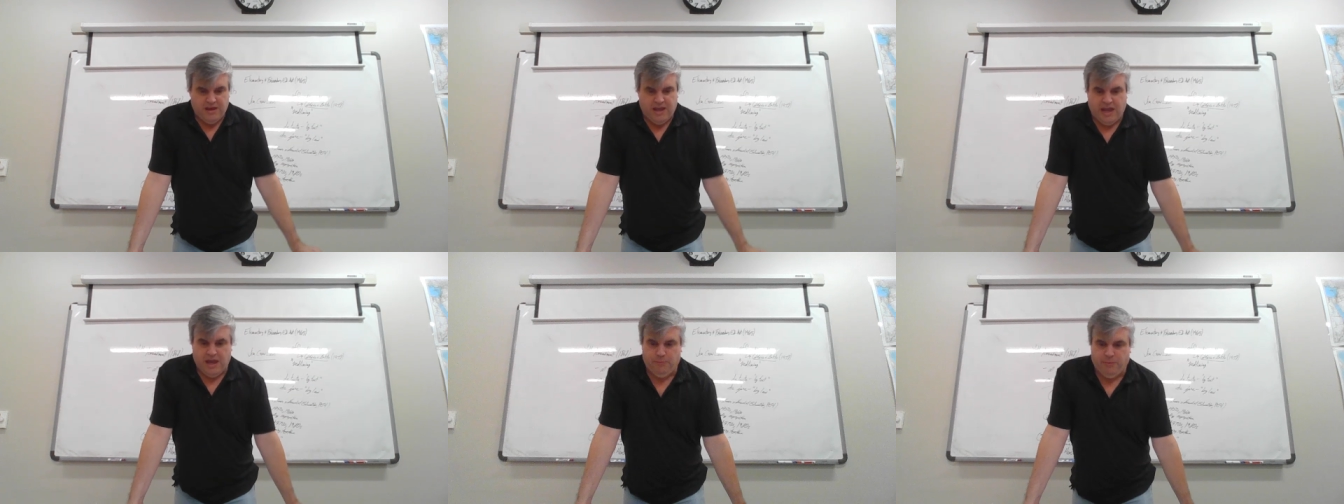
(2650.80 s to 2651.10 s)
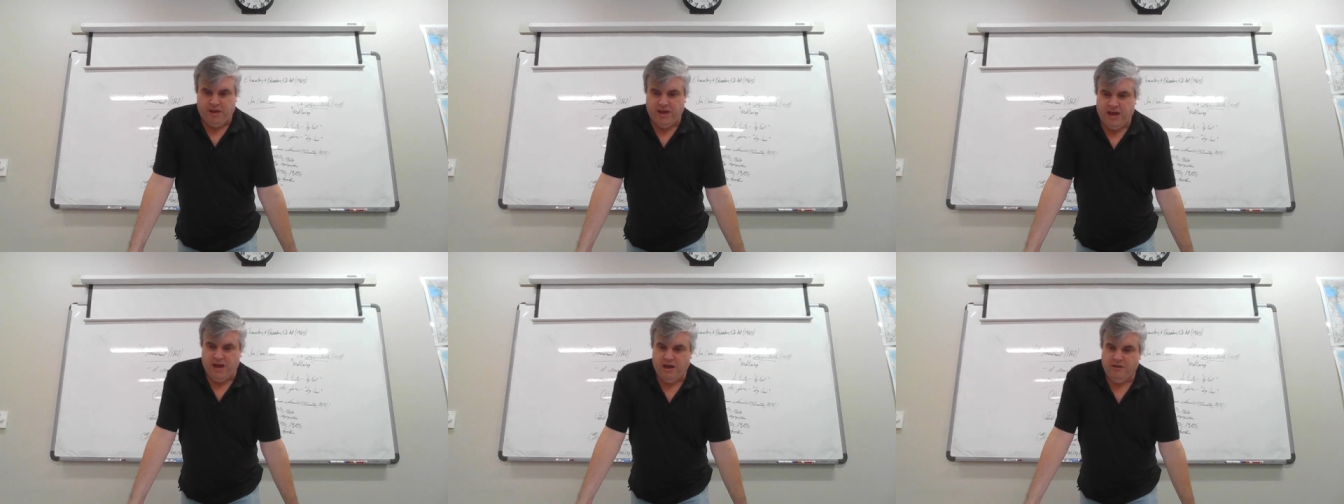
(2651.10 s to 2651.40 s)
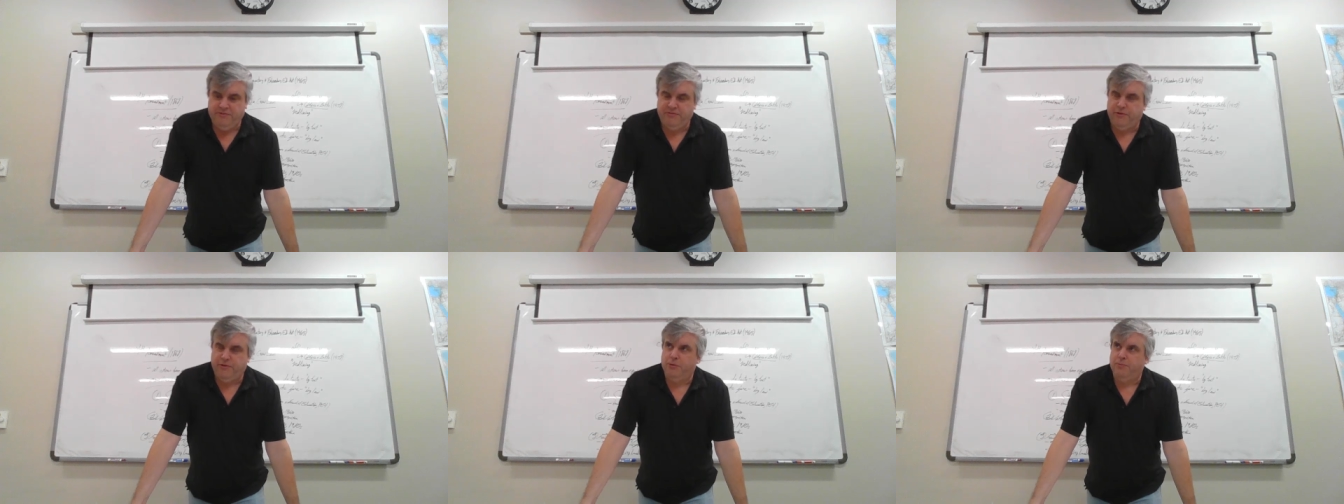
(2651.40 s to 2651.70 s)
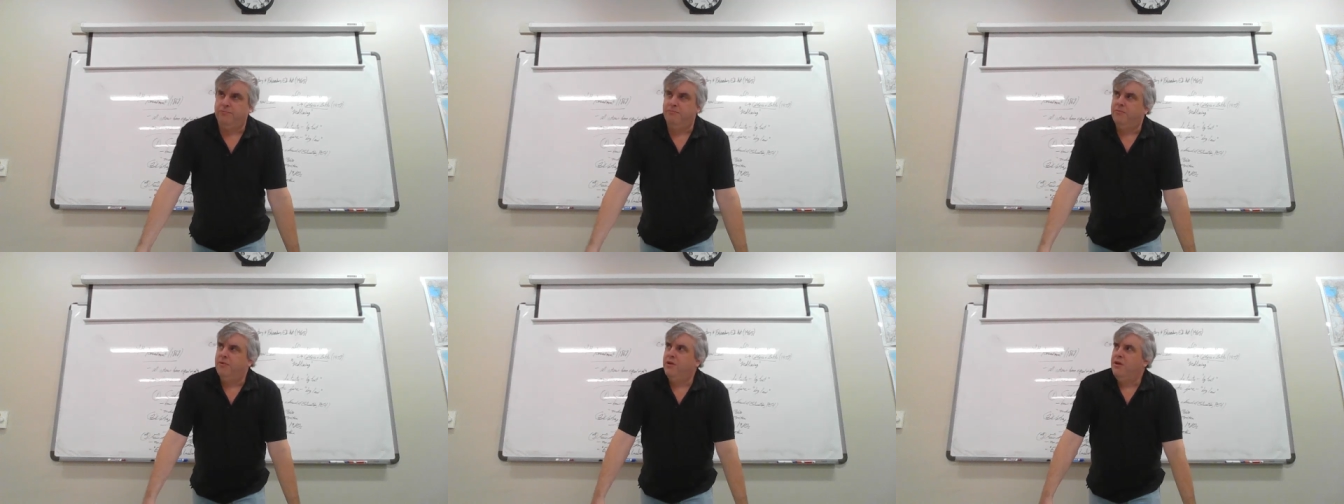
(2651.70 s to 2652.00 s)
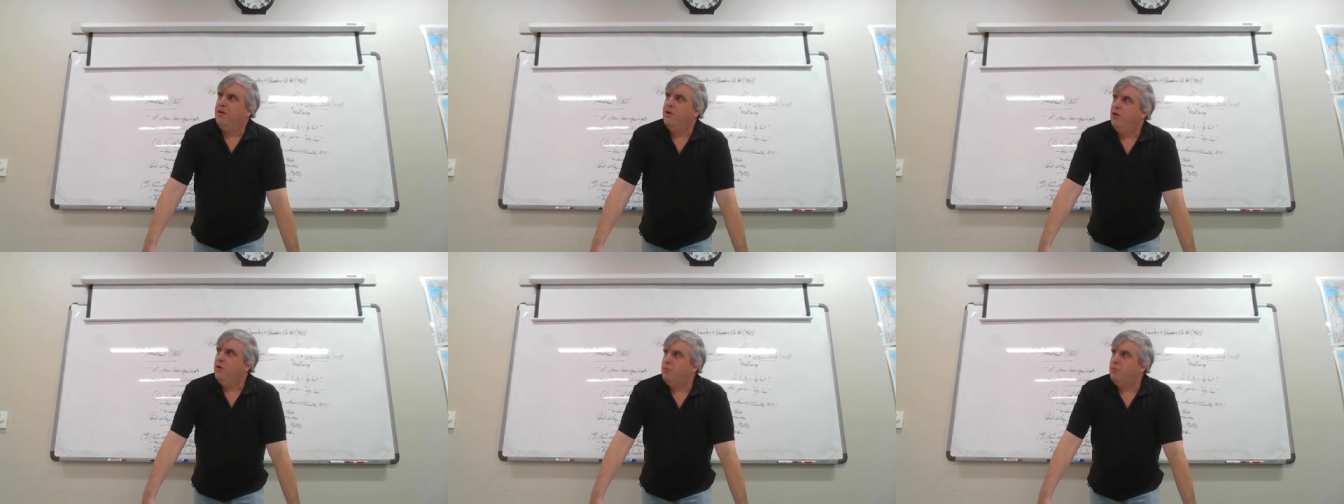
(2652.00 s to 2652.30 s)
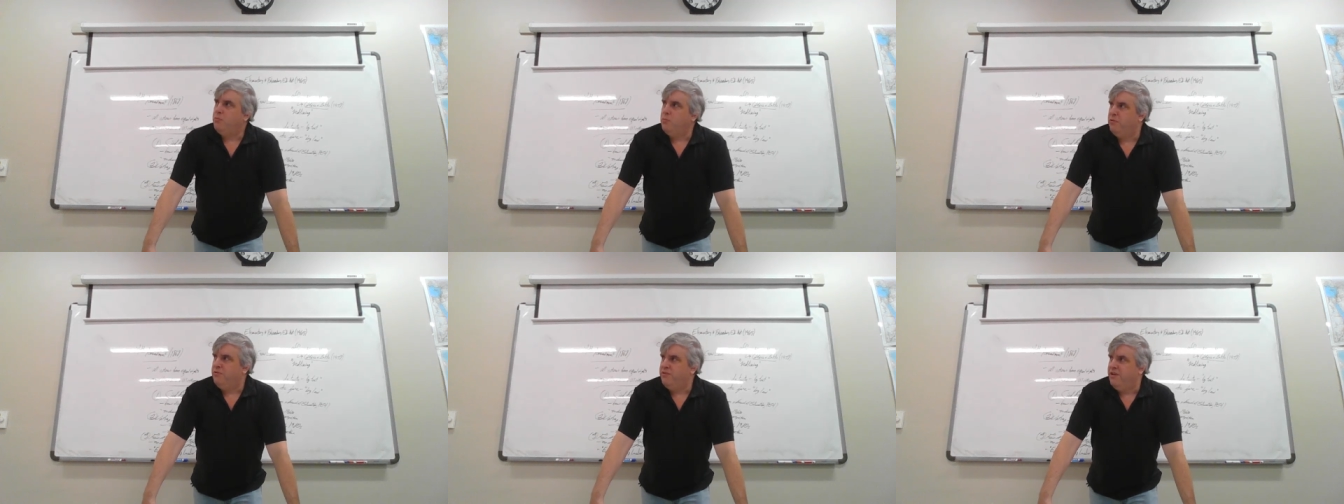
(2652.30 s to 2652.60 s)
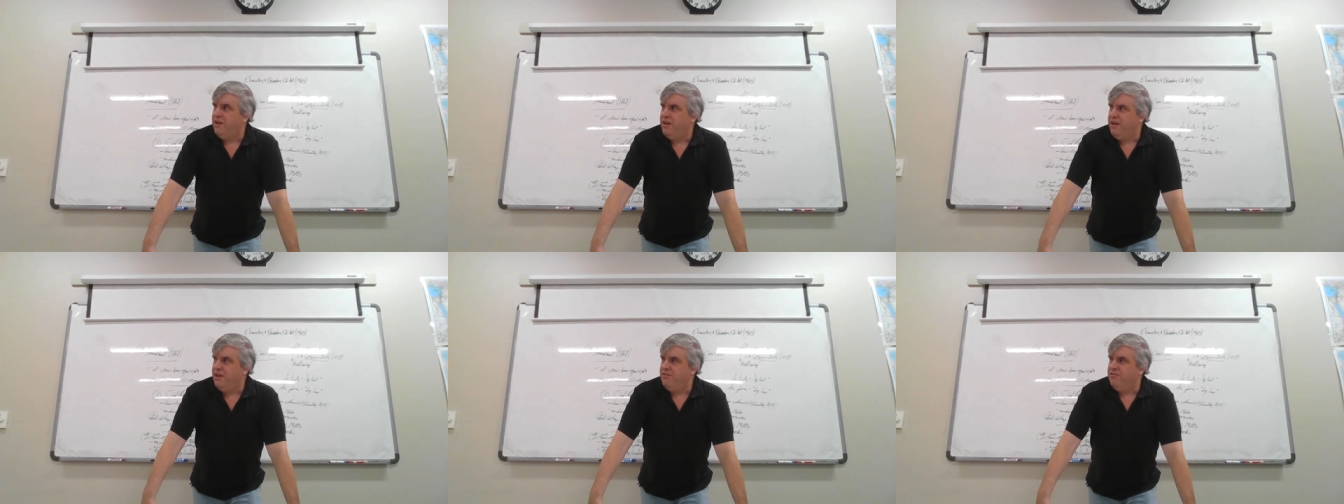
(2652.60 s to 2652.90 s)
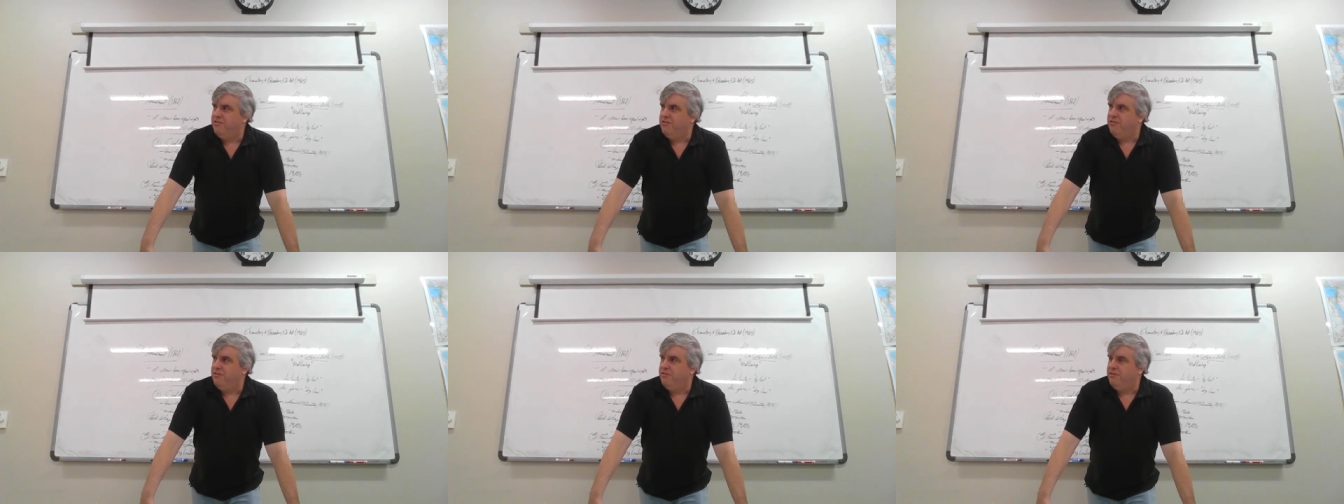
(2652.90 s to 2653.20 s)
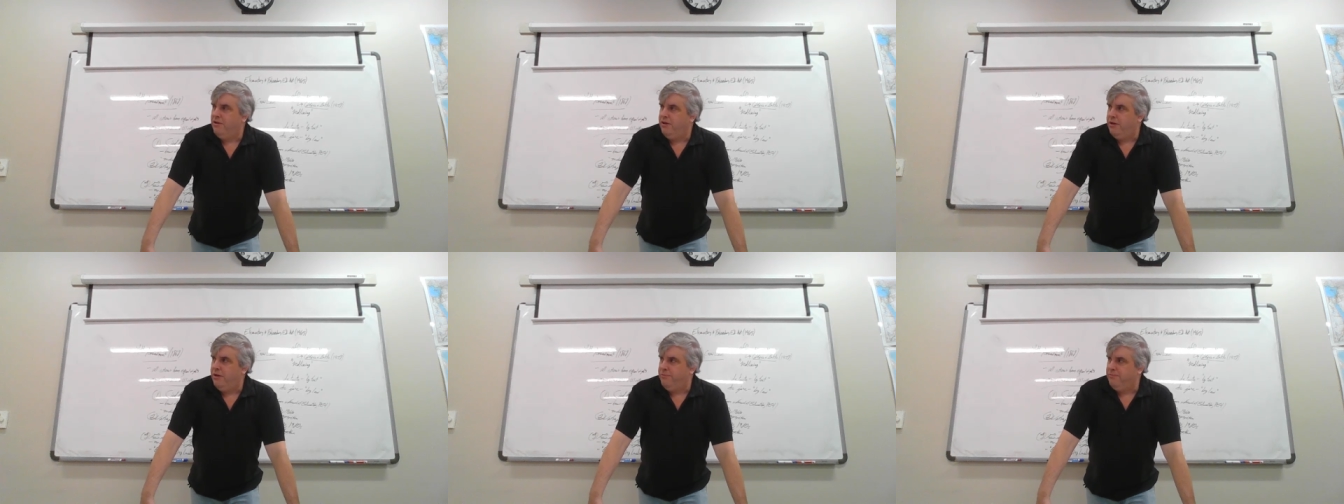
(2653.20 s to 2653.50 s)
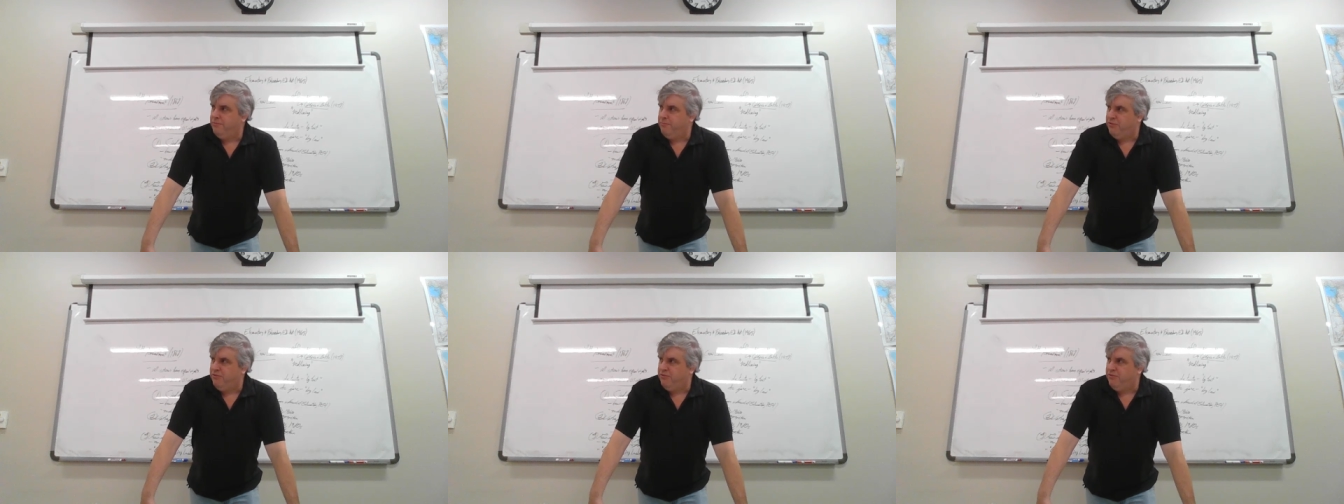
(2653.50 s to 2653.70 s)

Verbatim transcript: And we have uh, routines and uh,